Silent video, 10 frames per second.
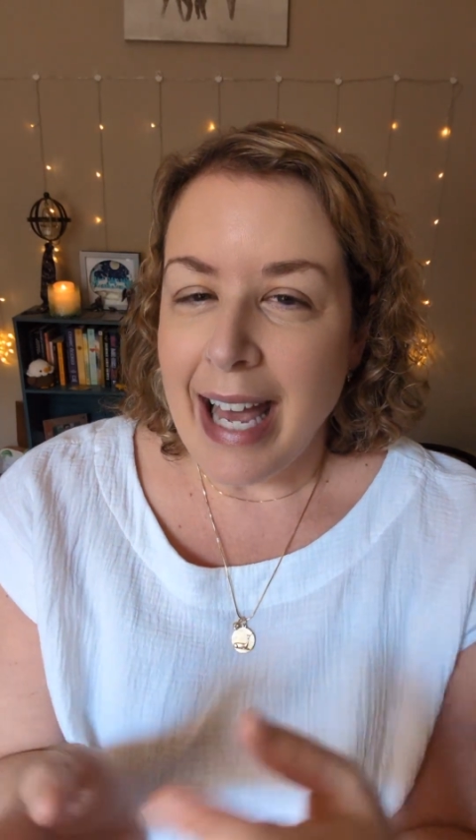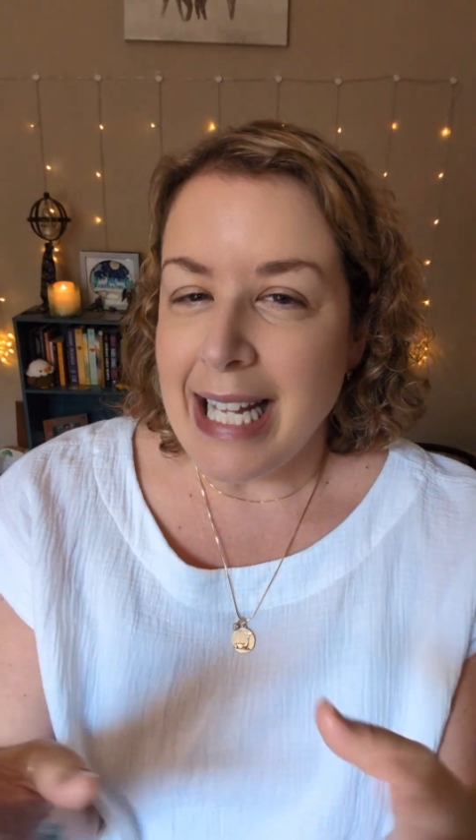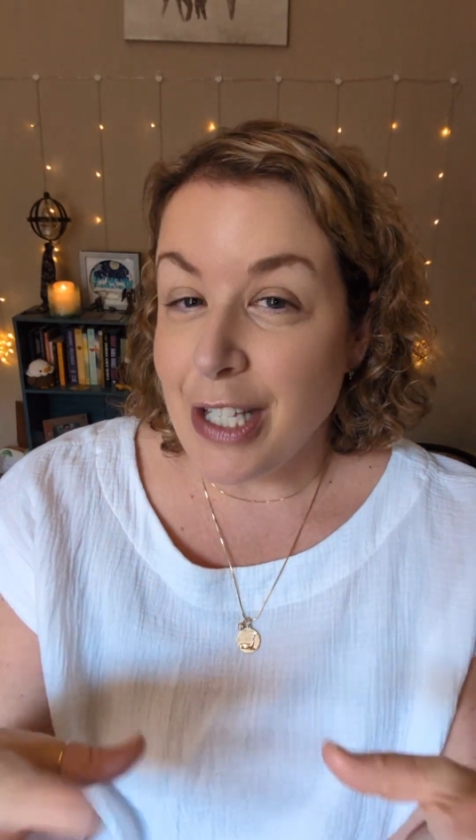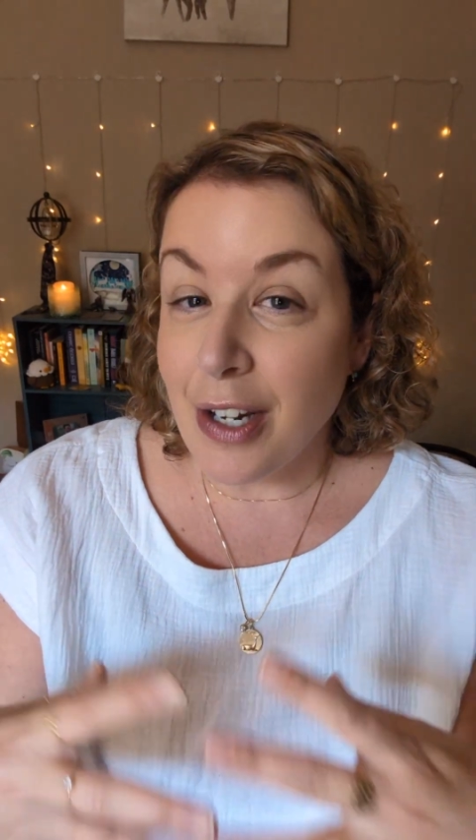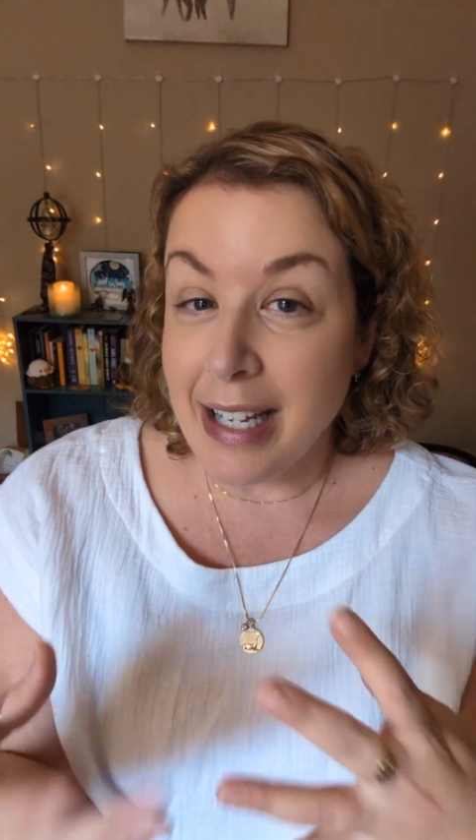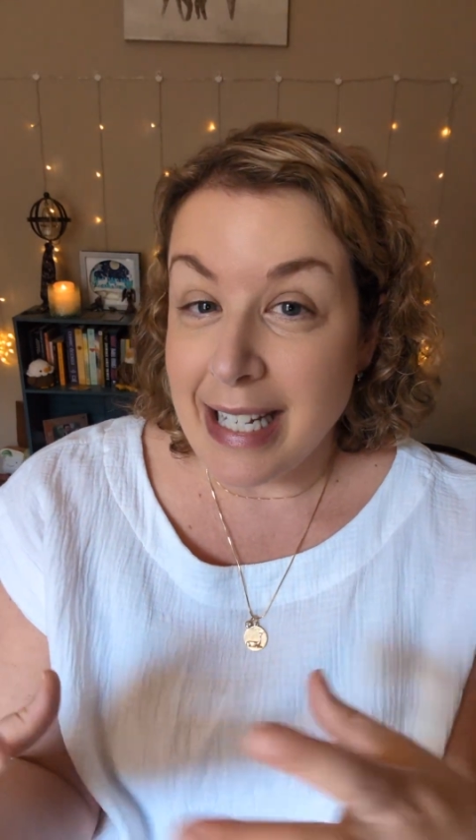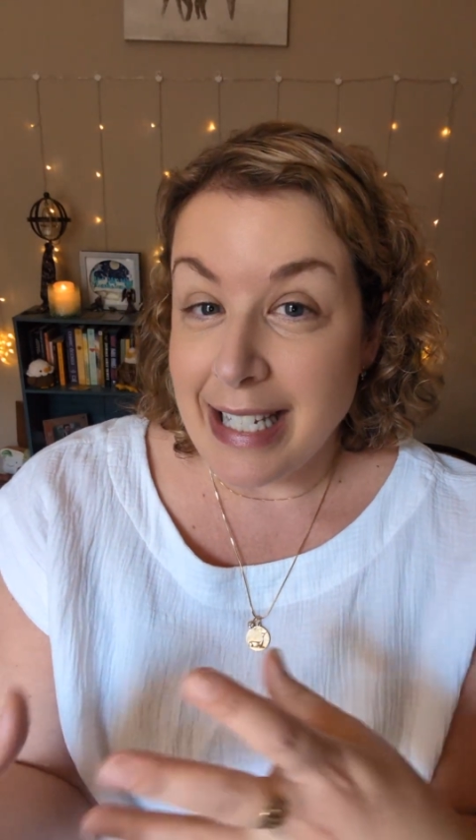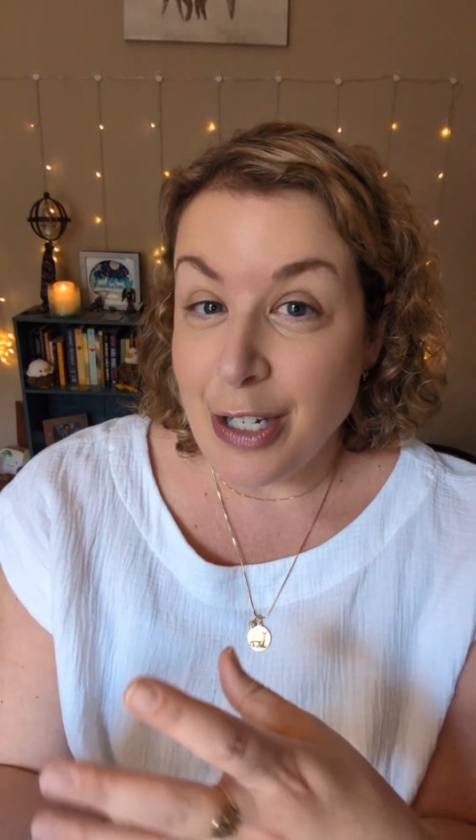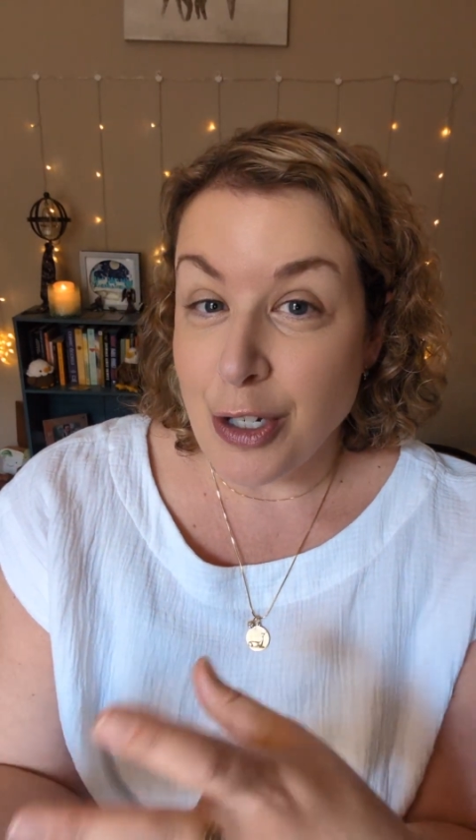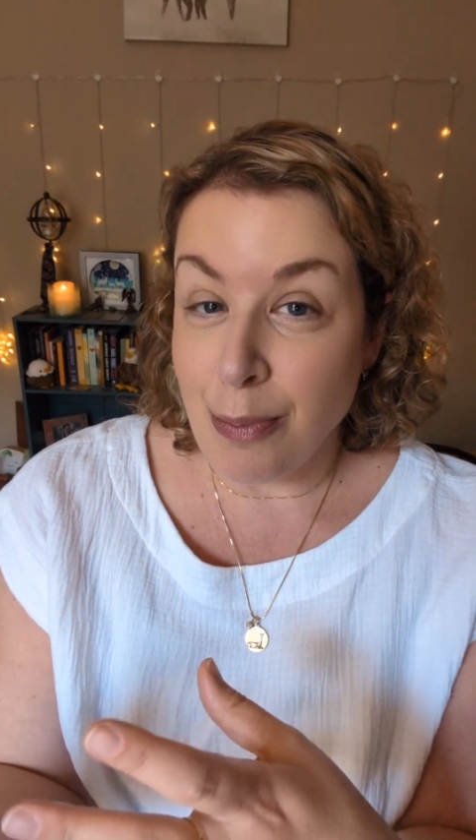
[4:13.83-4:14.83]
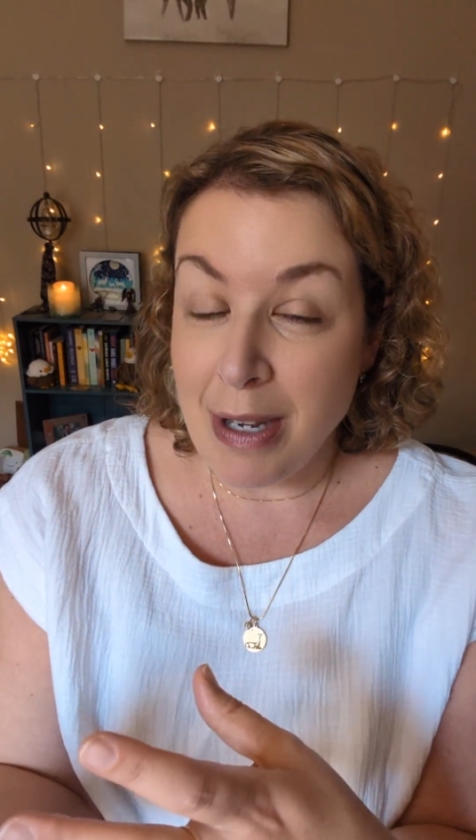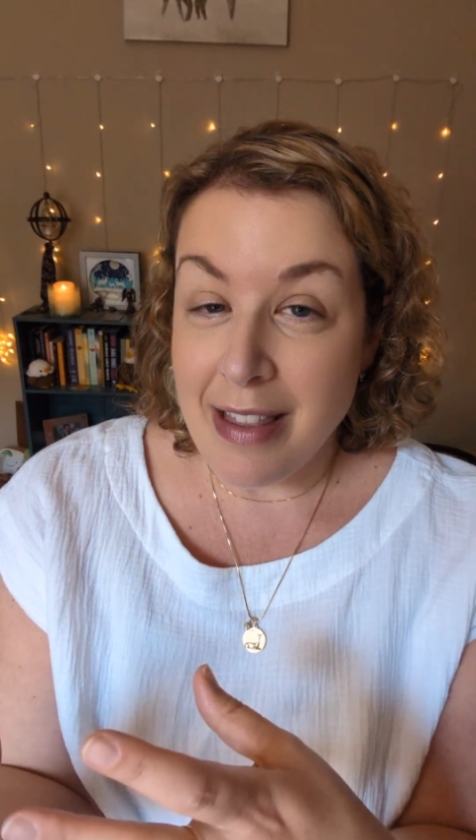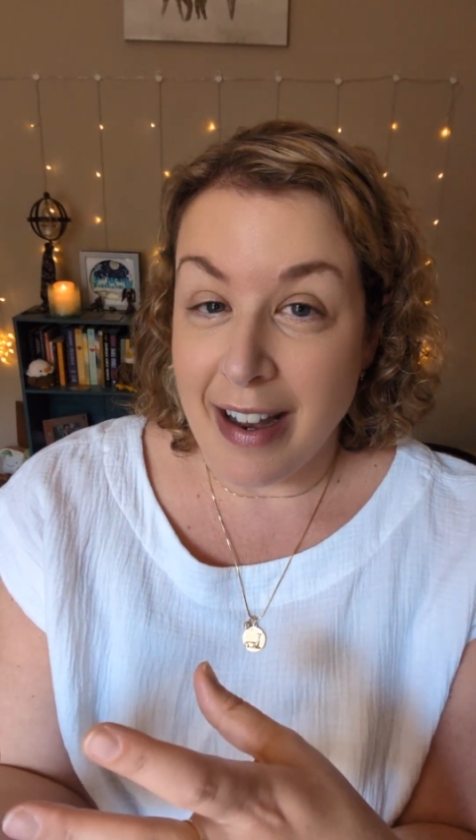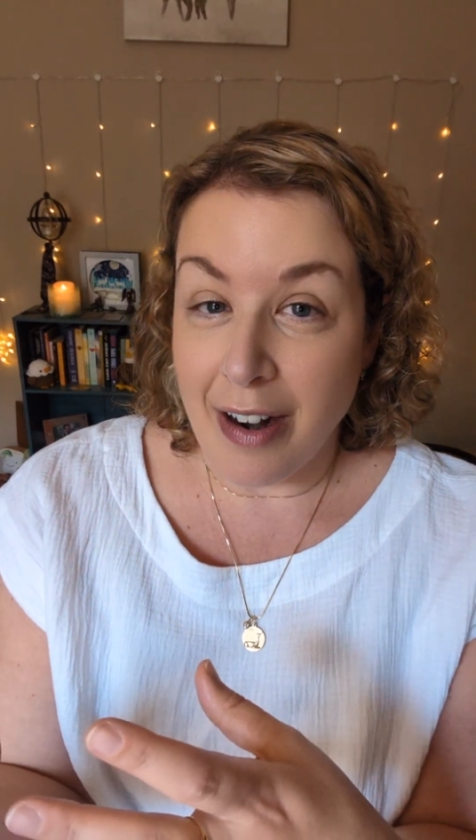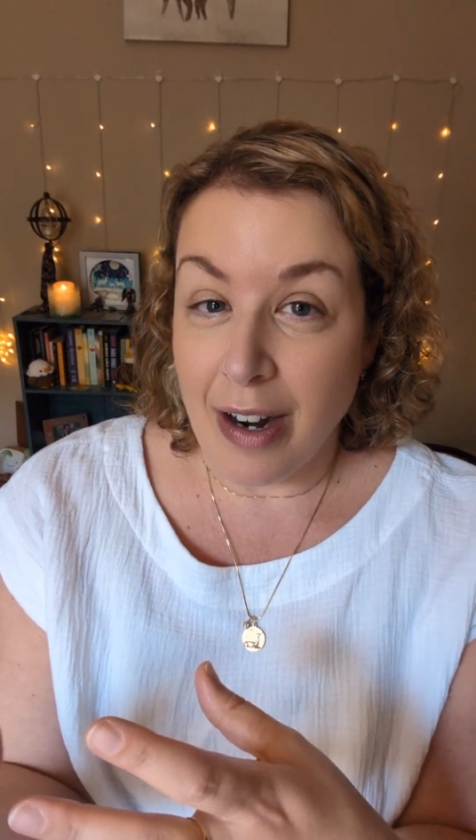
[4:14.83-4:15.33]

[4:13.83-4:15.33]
It's going to continue to be there,